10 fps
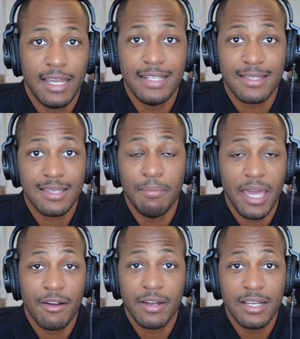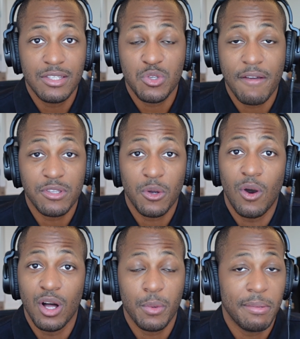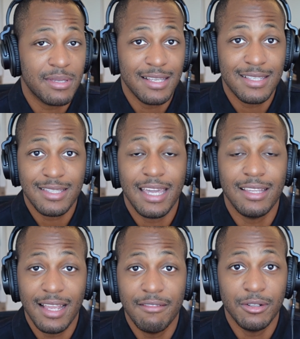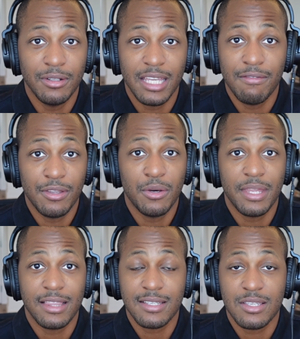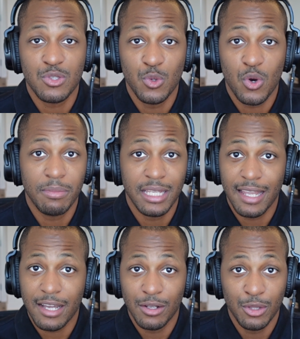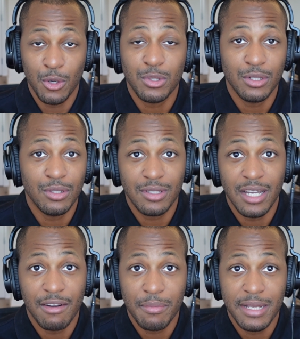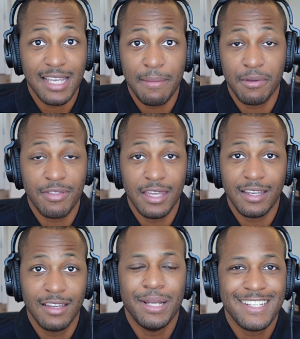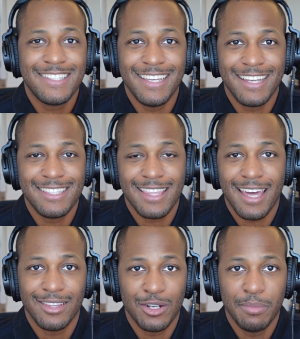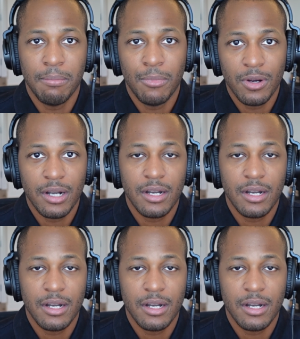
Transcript: In some areas, you have to go all the way up to the state level, even though that this is normally like a local government type of thing. But let's dig into that a little bit more.